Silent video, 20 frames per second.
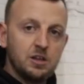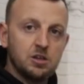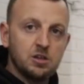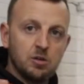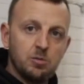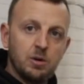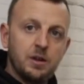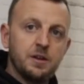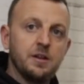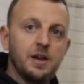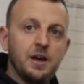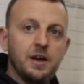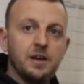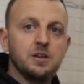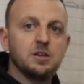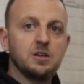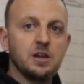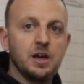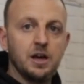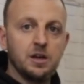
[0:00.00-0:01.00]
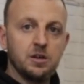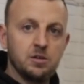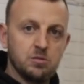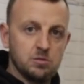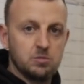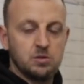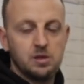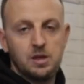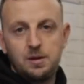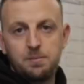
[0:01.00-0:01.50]
so when they say,
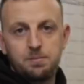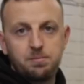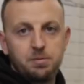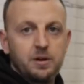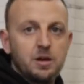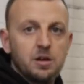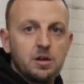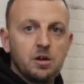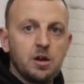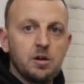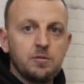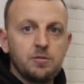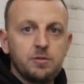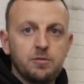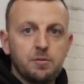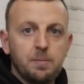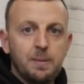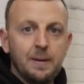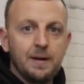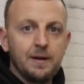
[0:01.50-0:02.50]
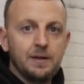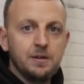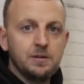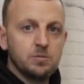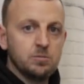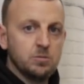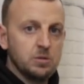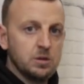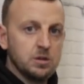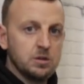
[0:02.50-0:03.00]
yeah, bring it over for paint,
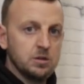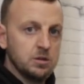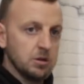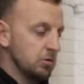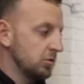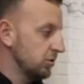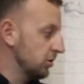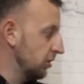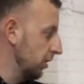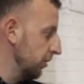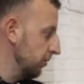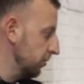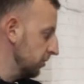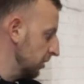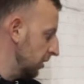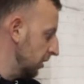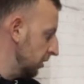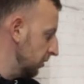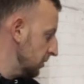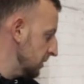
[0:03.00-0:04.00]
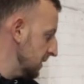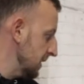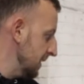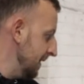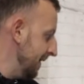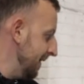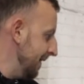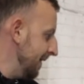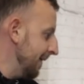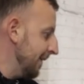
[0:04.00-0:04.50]
we can do so. So
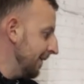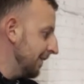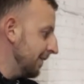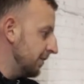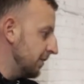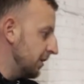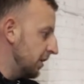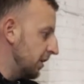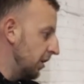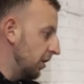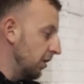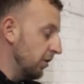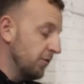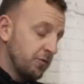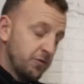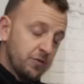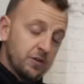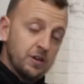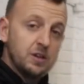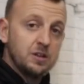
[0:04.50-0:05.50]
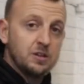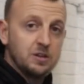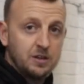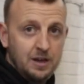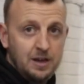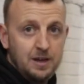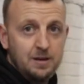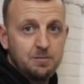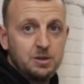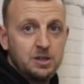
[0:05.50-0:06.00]
hopefully
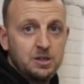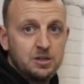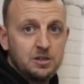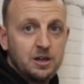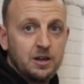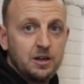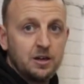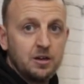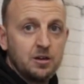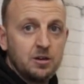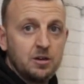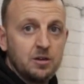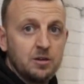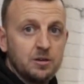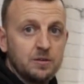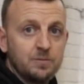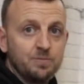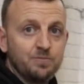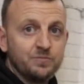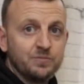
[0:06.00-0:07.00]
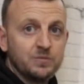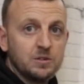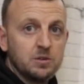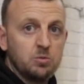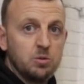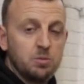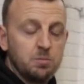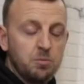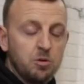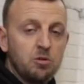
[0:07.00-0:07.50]
today me and Jack are gonna,
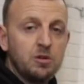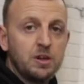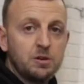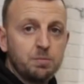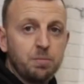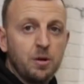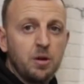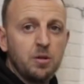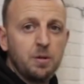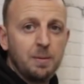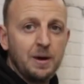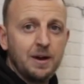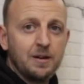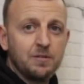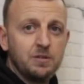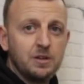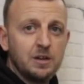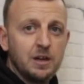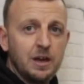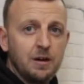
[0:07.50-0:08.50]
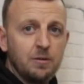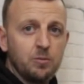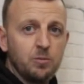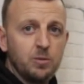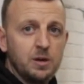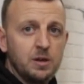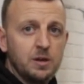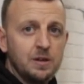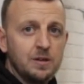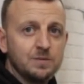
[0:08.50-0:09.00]
we've more or less broke the back of it now,
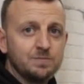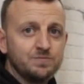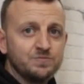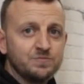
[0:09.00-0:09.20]
haven't we?